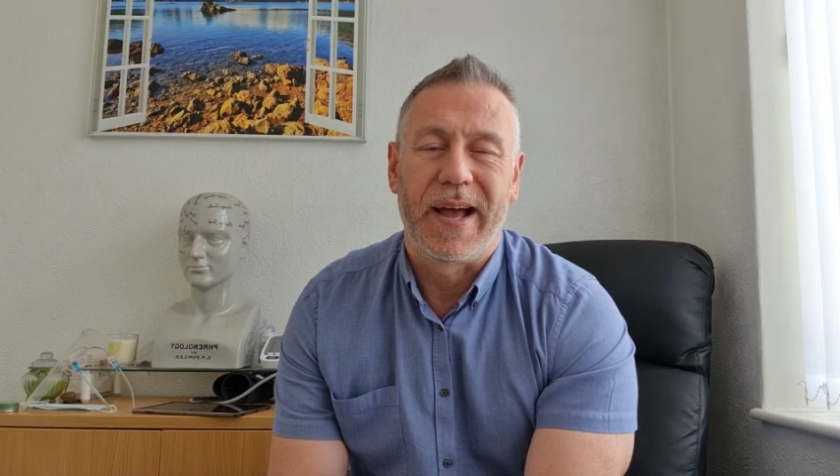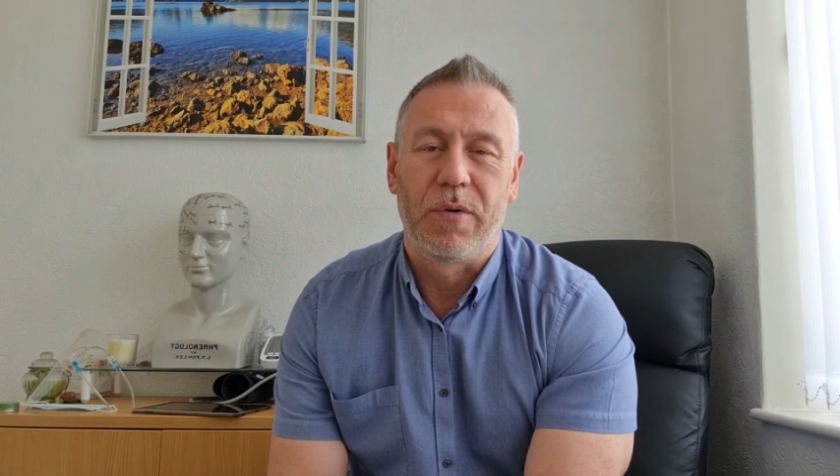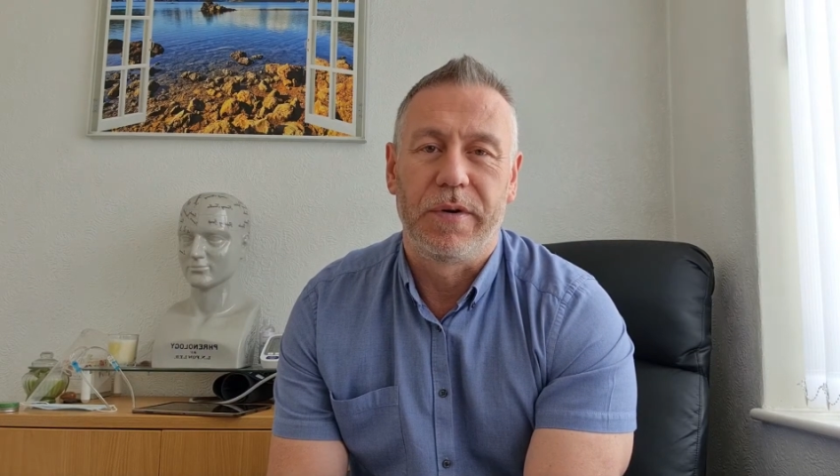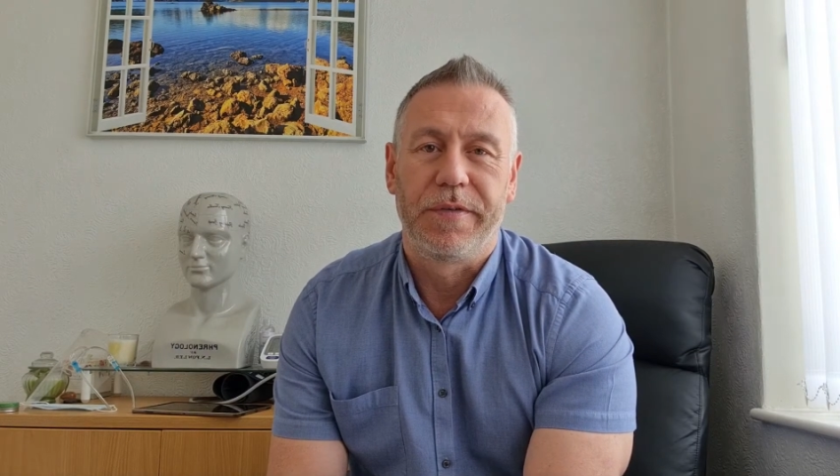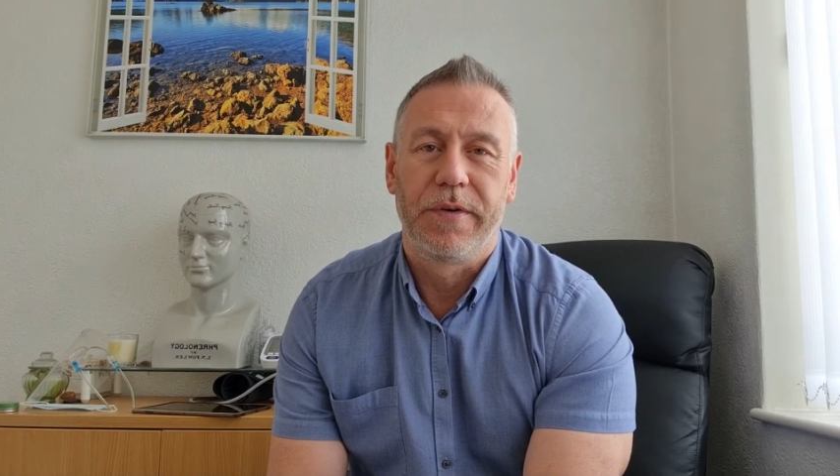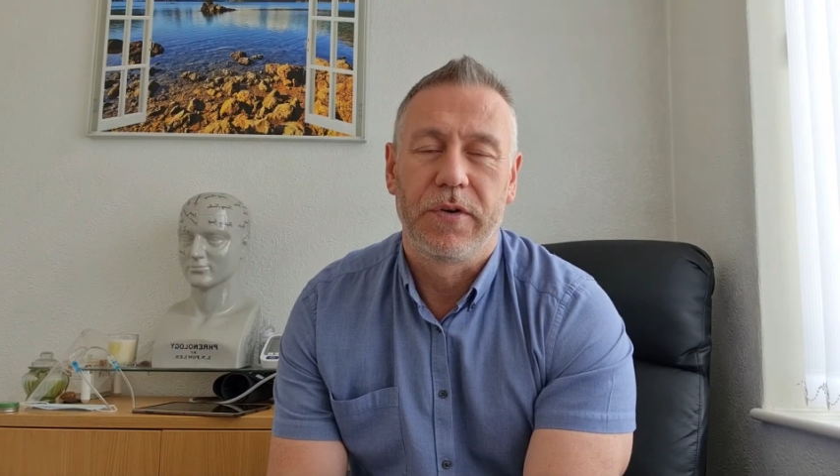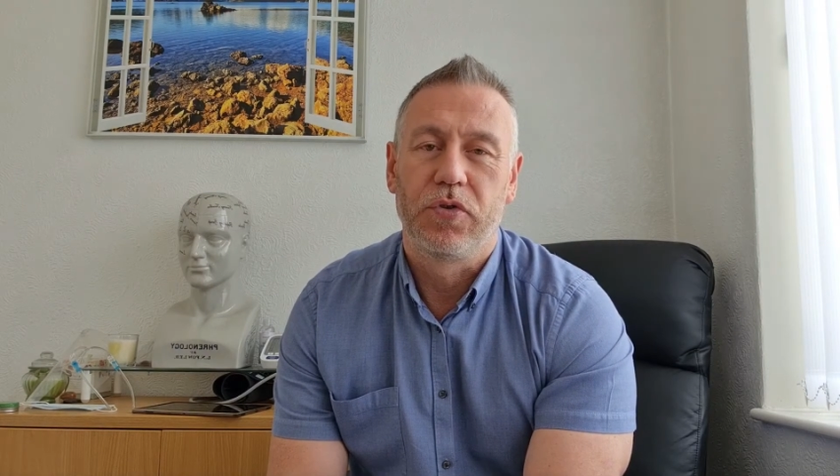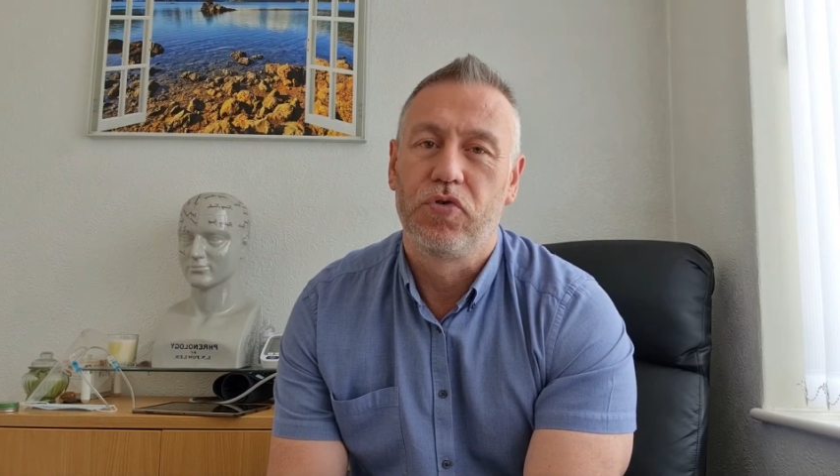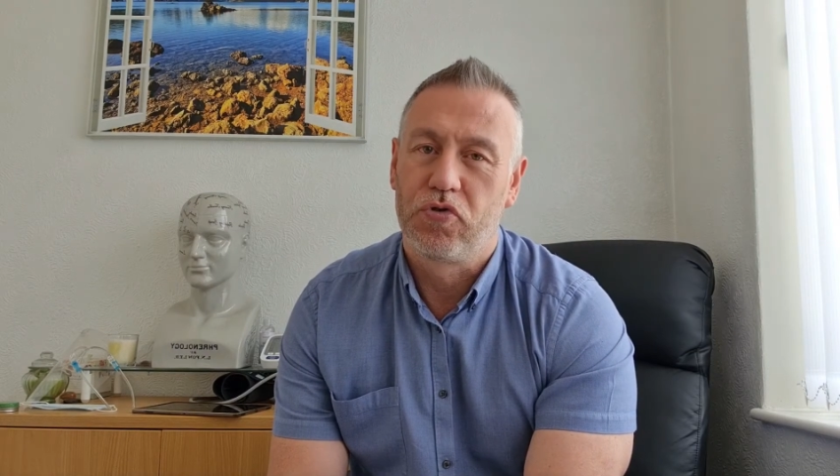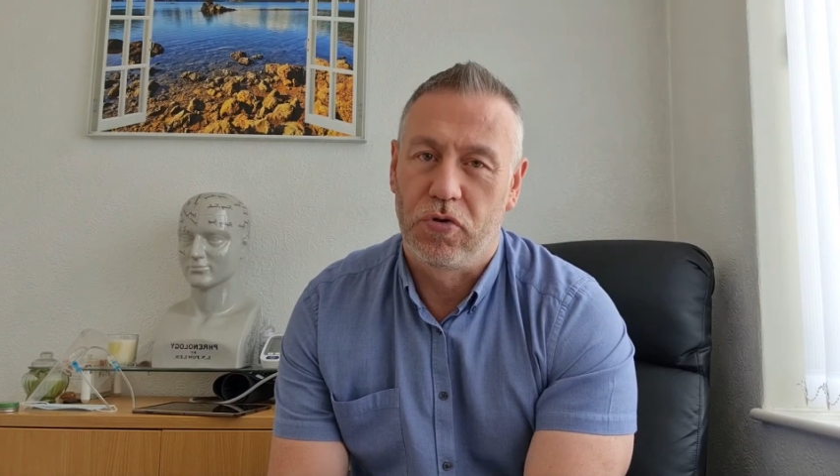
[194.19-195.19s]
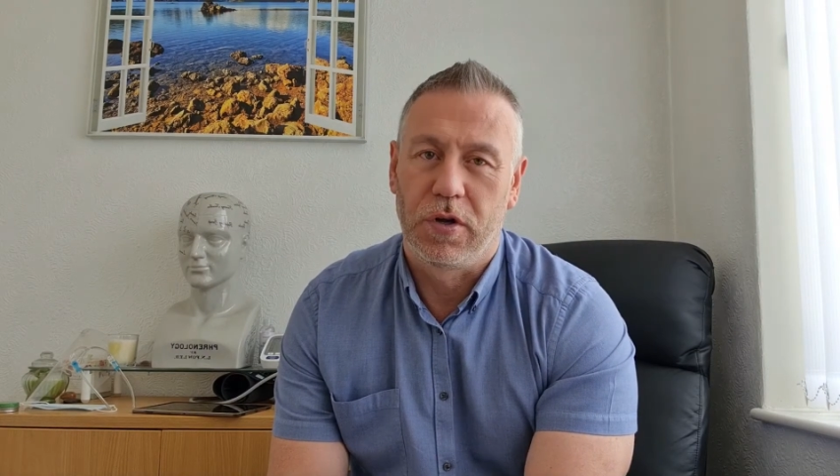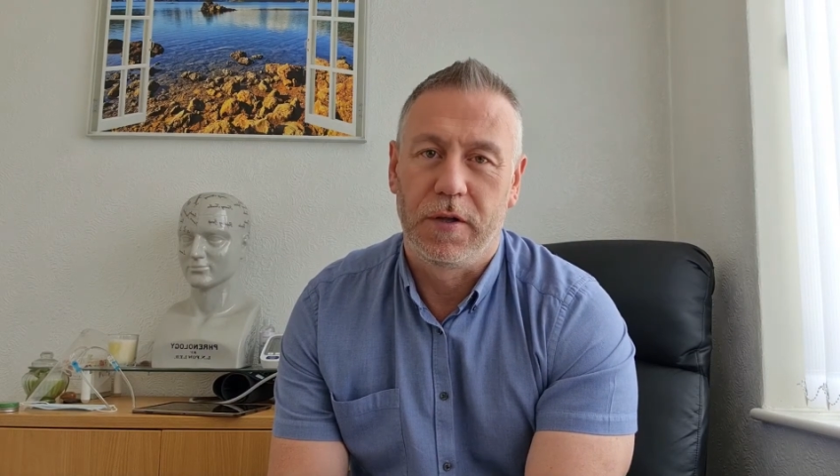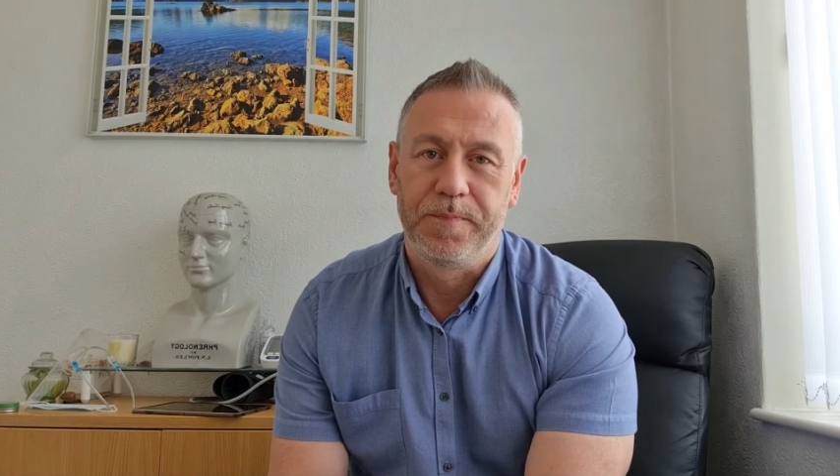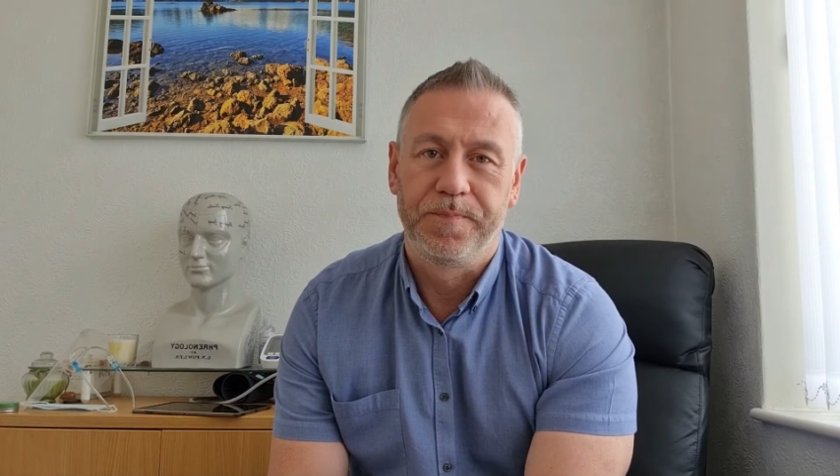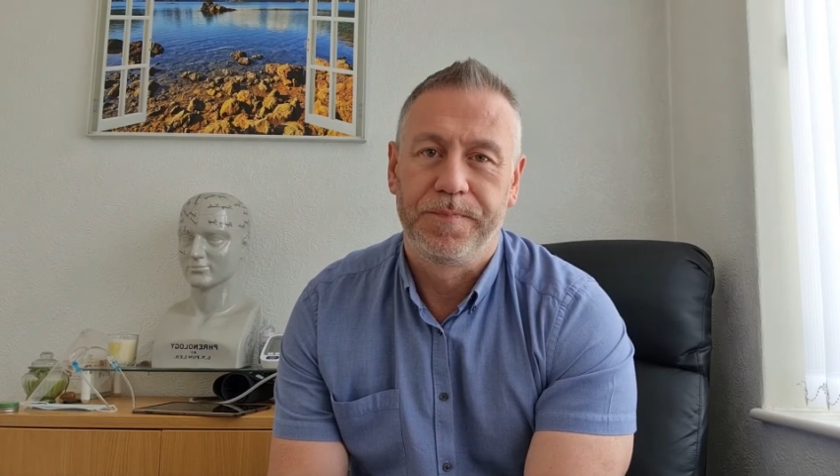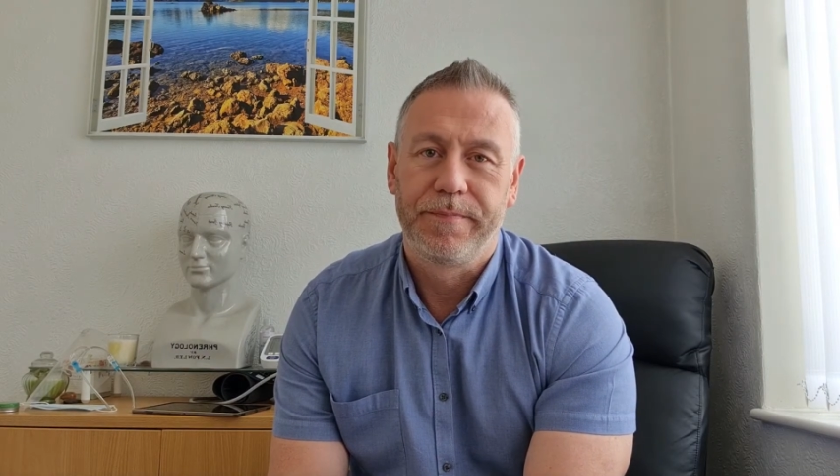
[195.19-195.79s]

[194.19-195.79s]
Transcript: out of control.